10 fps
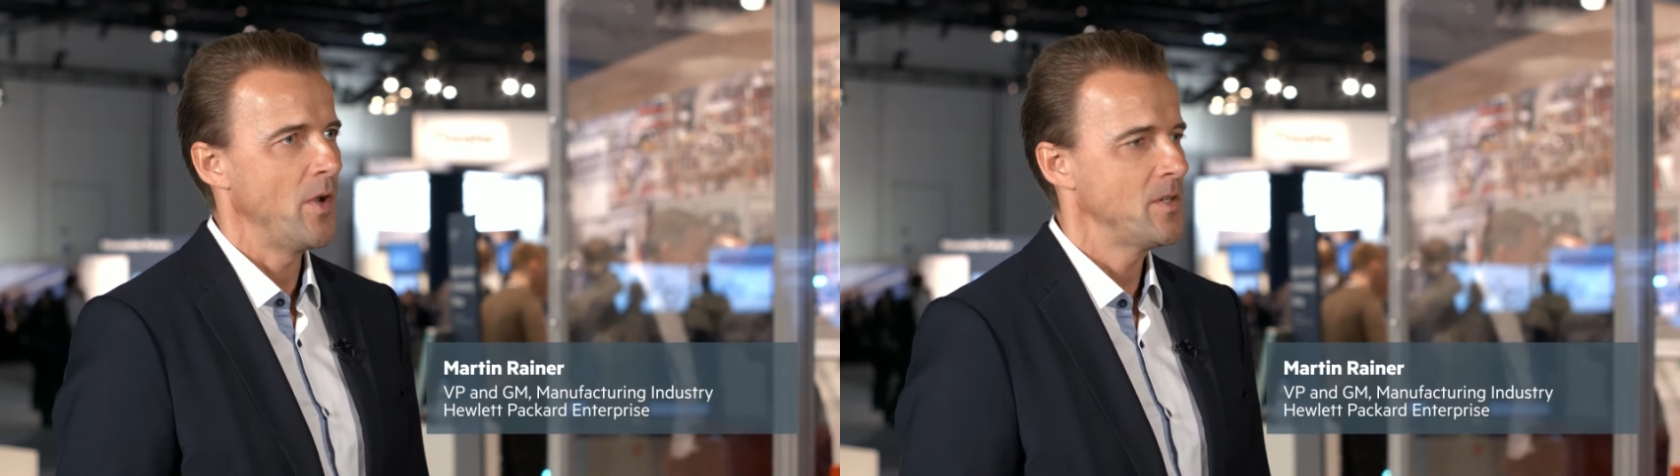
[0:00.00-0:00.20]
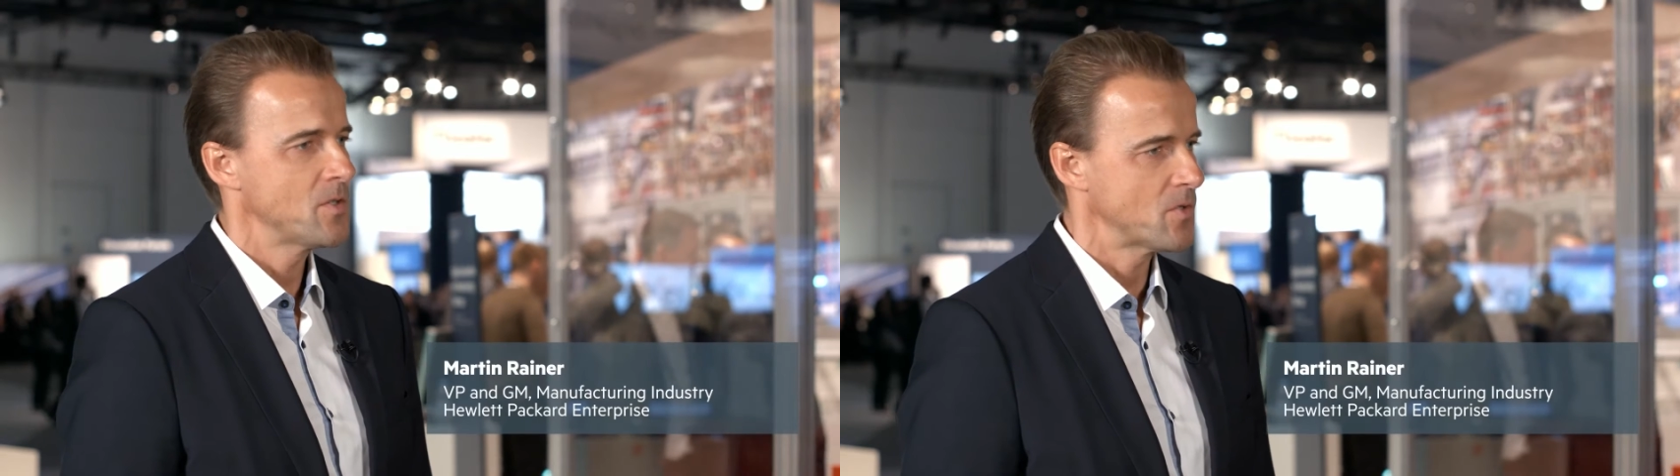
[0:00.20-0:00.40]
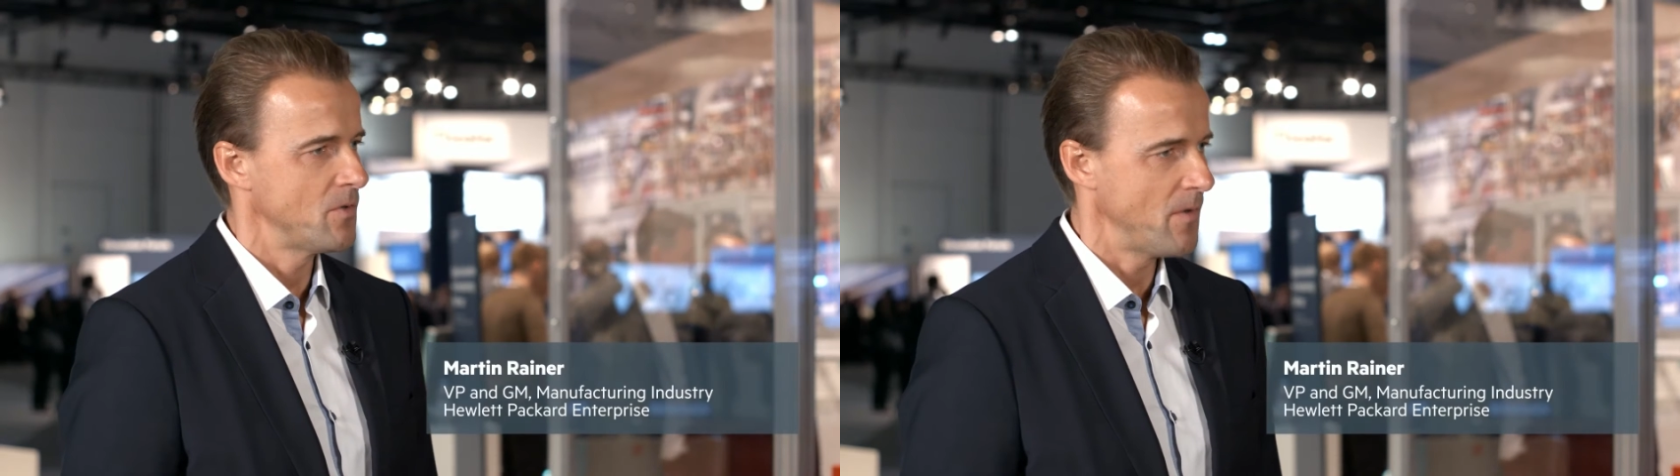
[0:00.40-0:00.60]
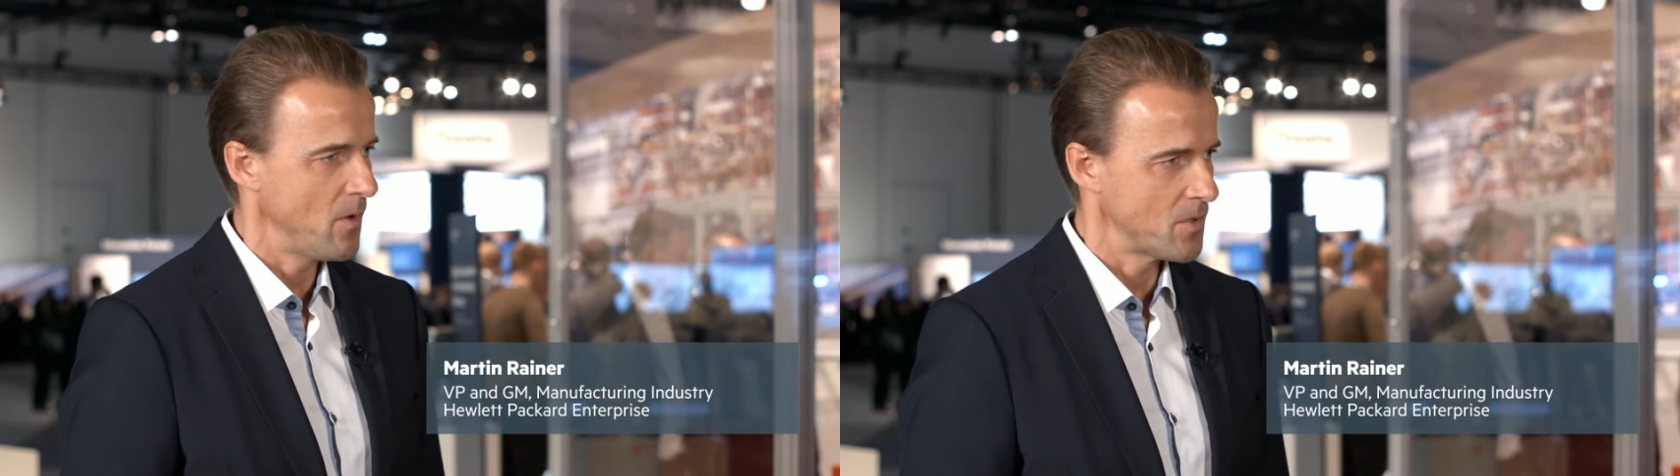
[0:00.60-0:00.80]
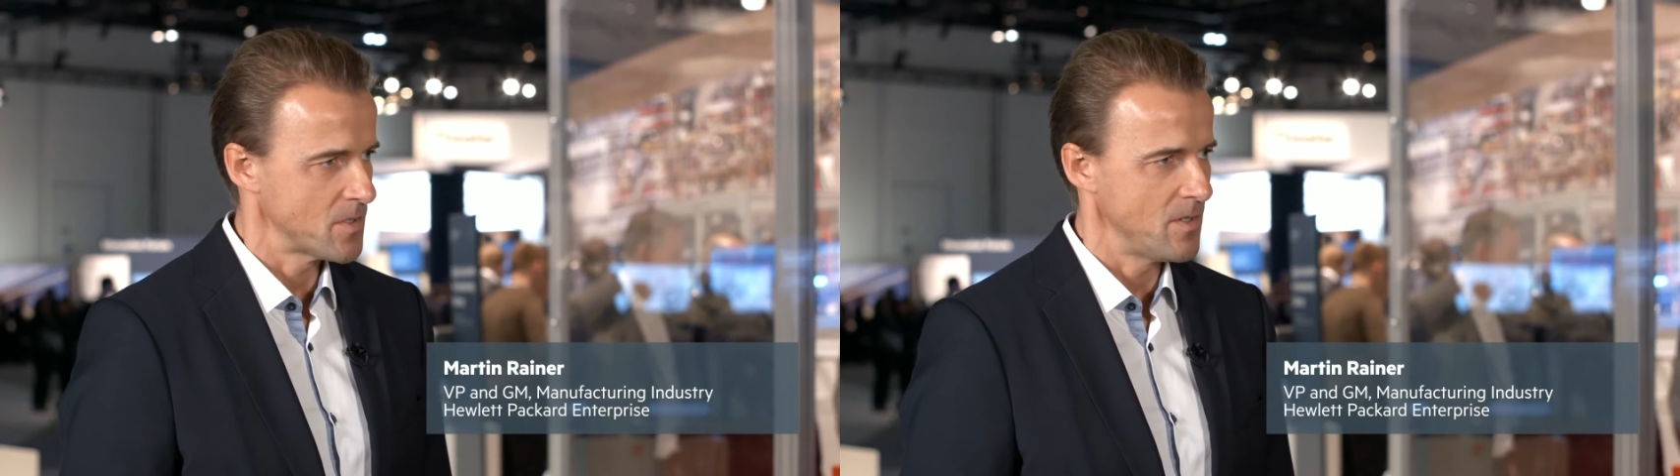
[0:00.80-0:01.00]
industry
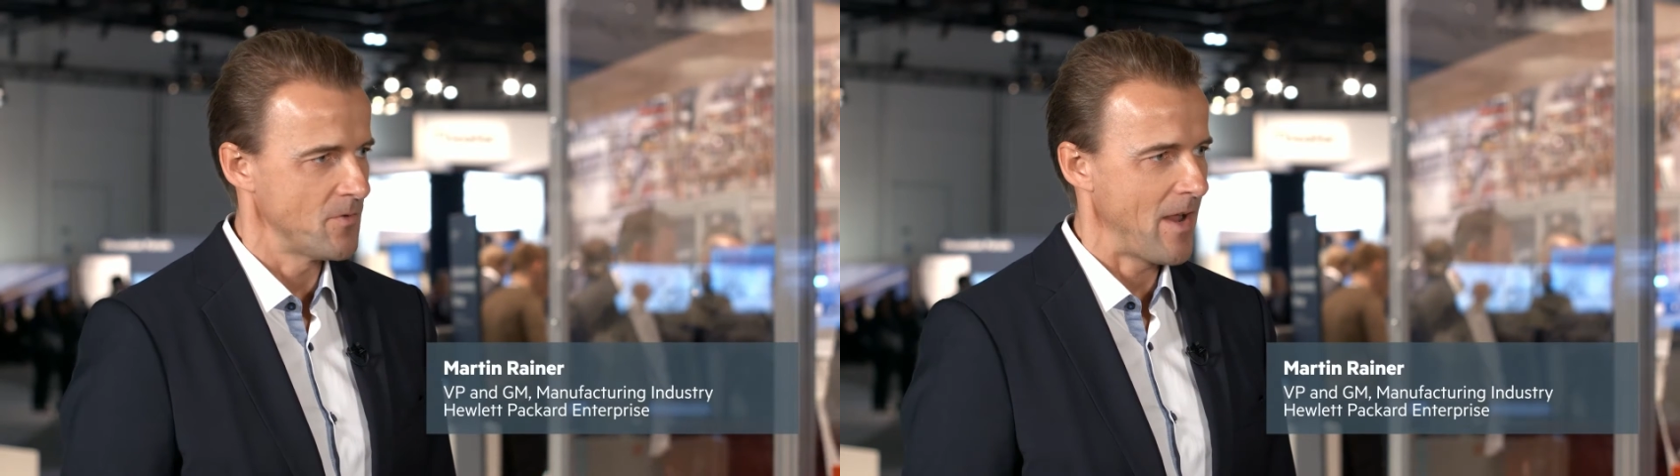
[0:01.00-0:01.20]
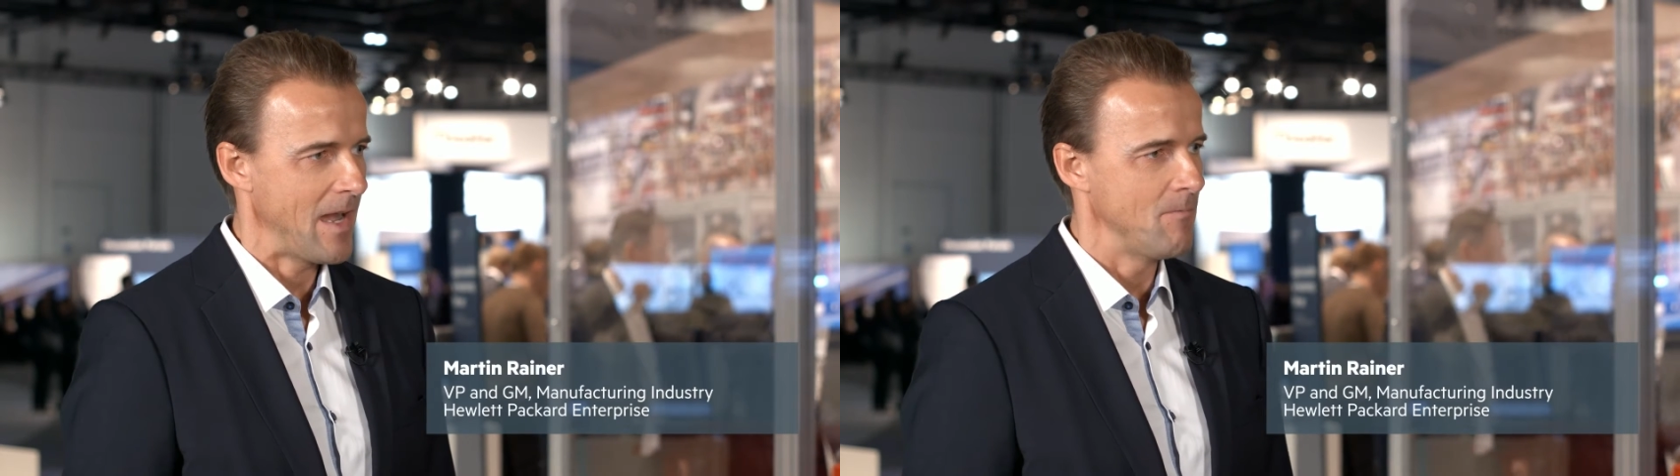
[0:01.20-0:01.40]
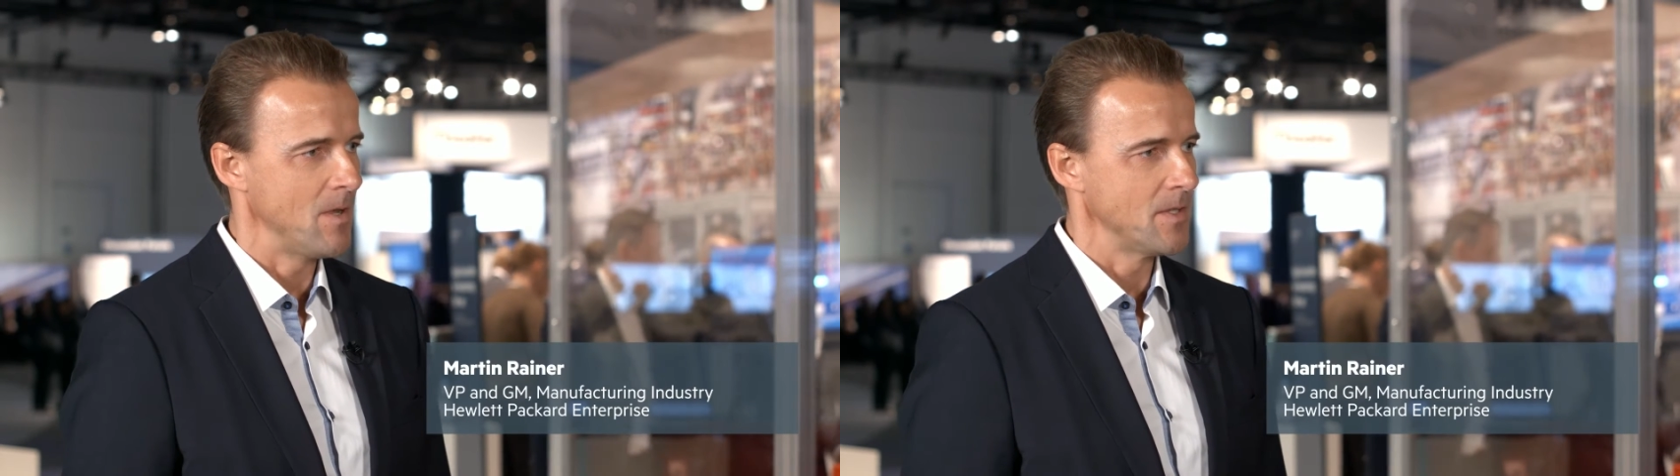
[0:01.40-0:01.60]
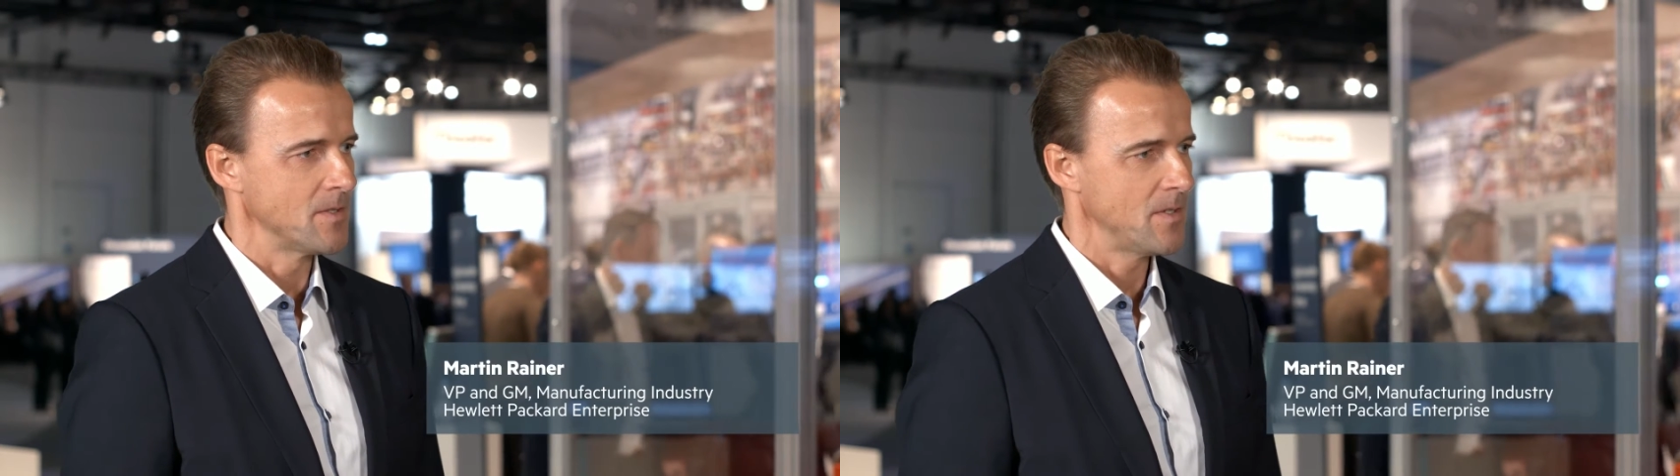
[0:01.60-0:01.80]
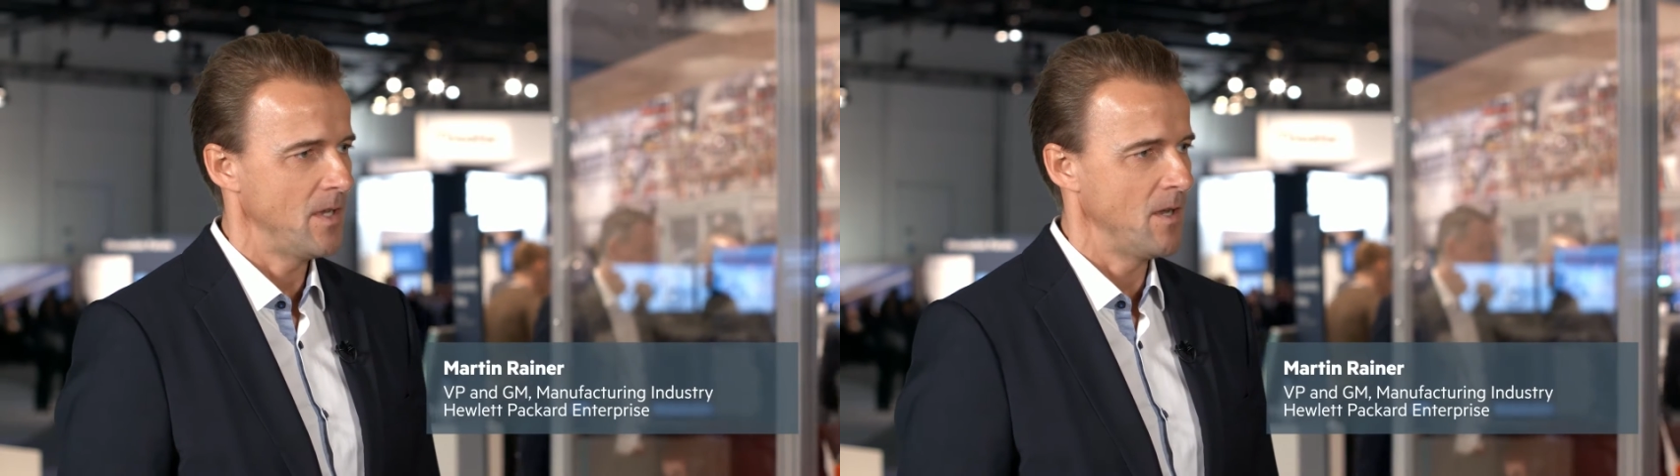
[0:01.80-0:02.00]
focused and
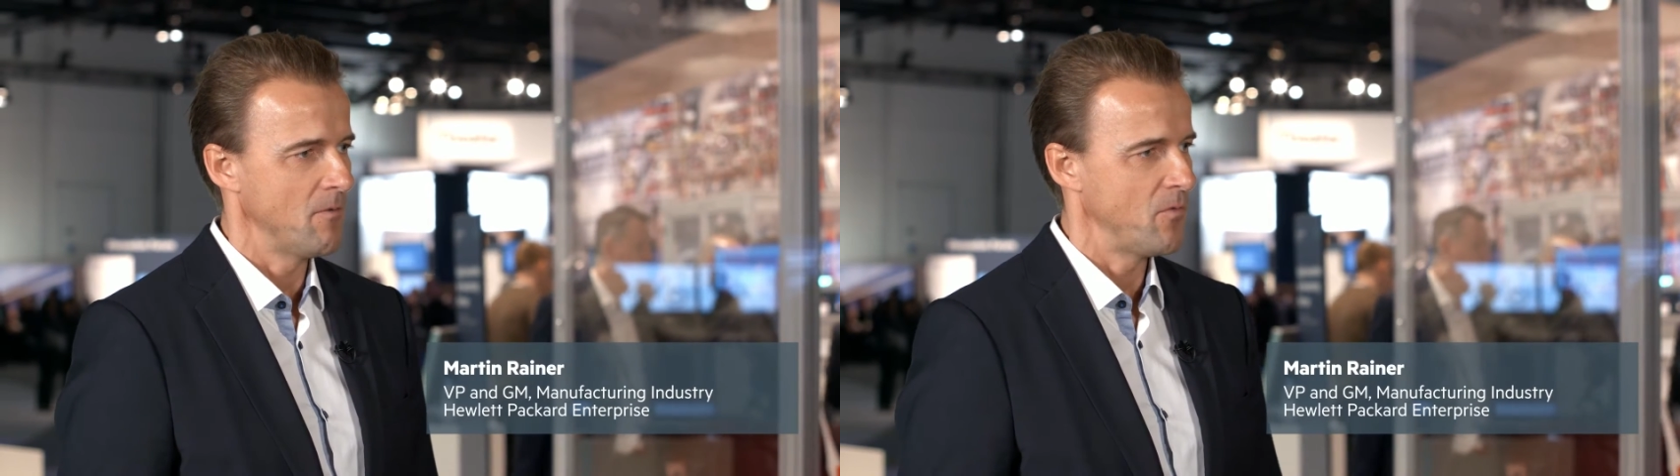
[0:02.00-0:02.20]
relevant uh,